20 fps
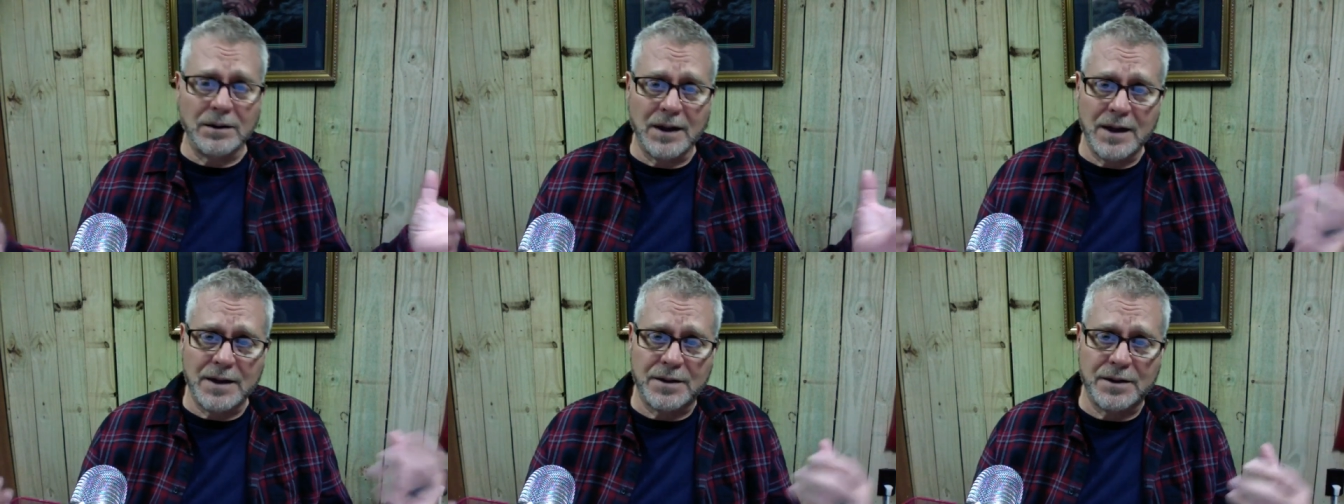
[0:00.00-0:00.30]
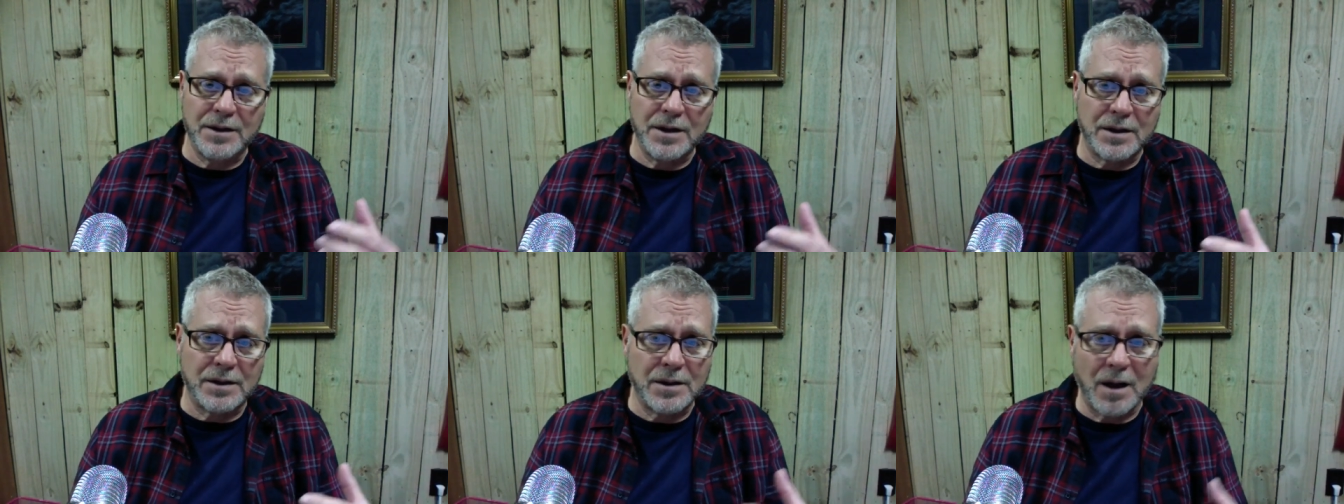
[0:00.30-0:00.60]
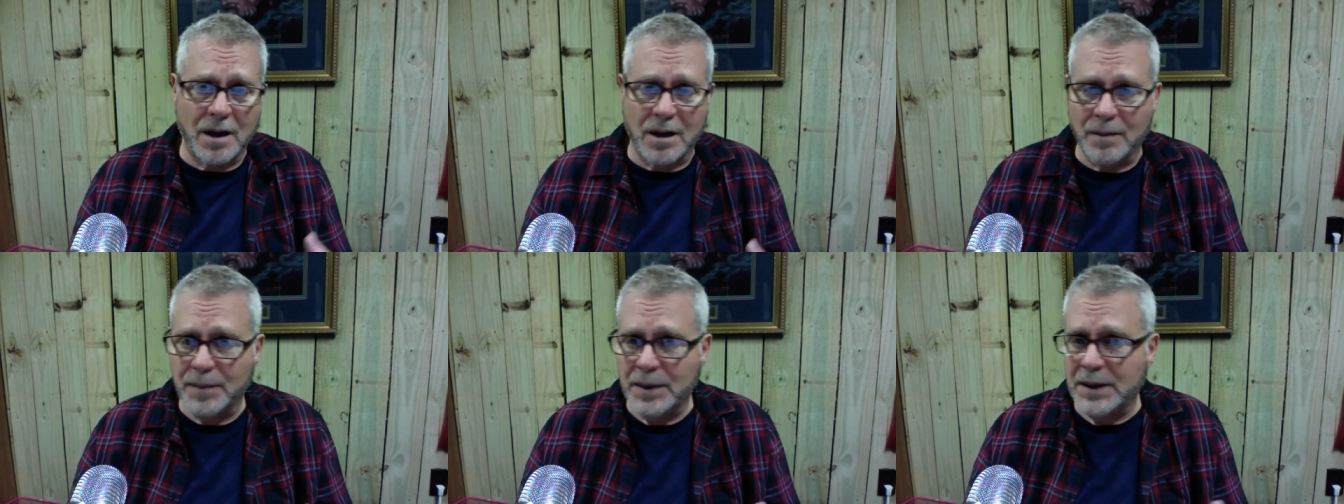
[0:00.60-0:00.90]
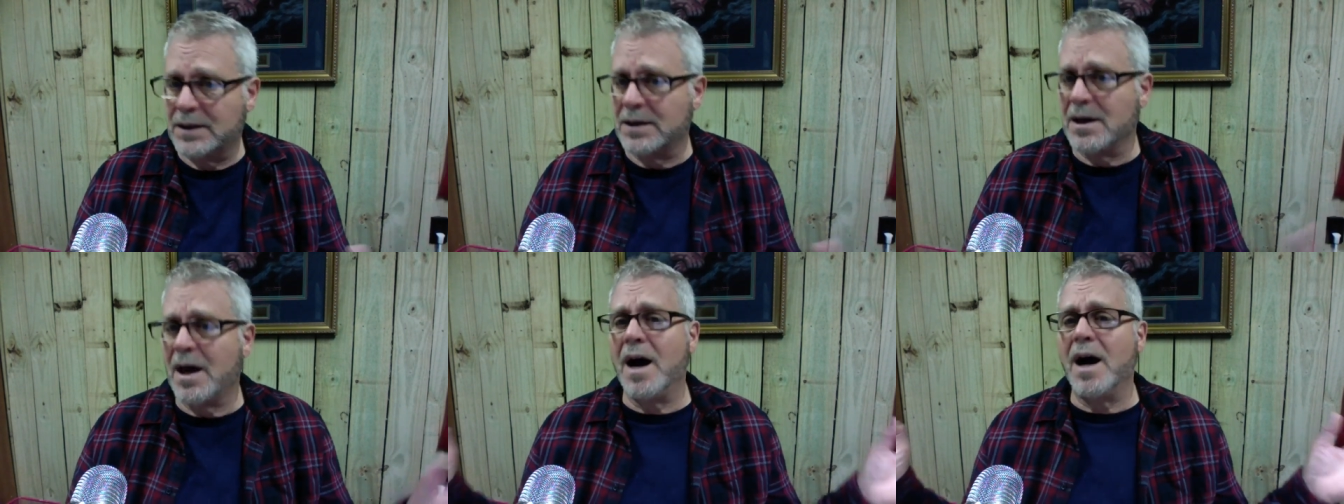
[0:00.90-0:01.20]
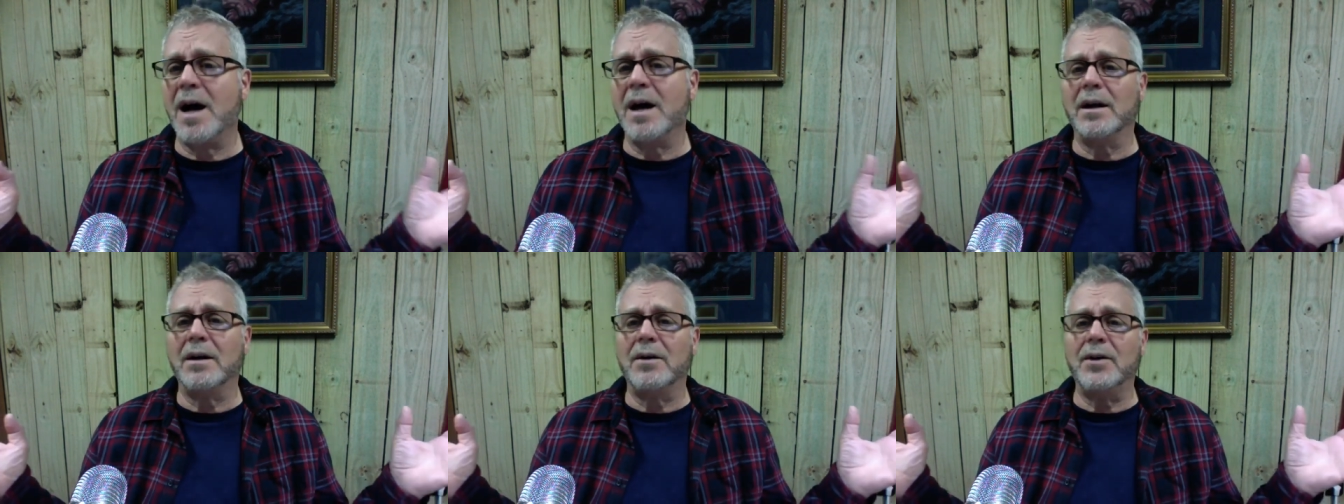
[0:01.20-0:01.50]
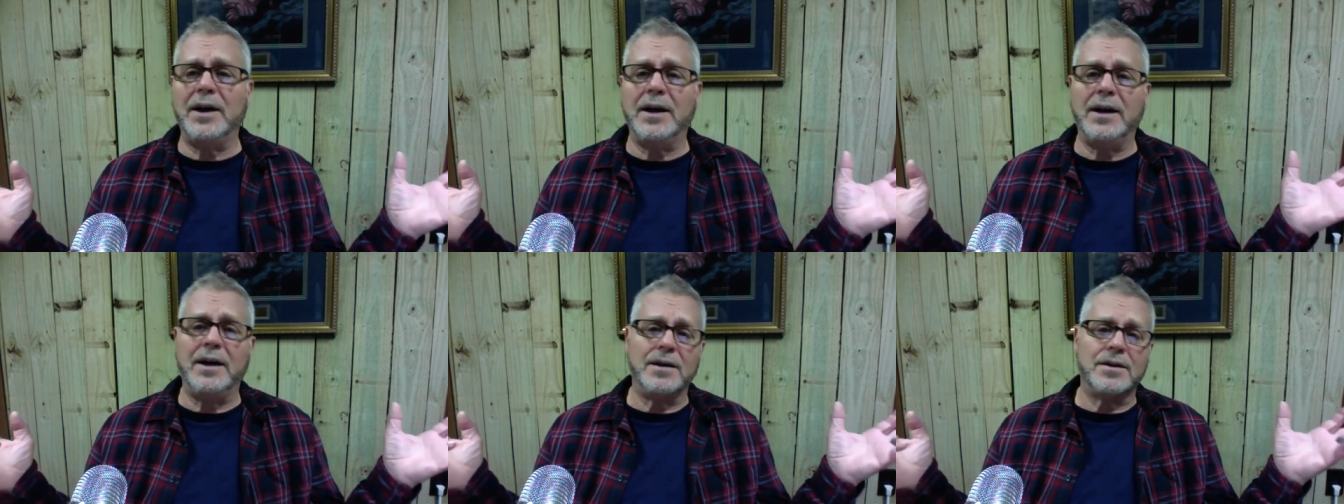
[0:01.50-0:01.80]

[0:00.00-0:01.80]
Let's just all be tolerant.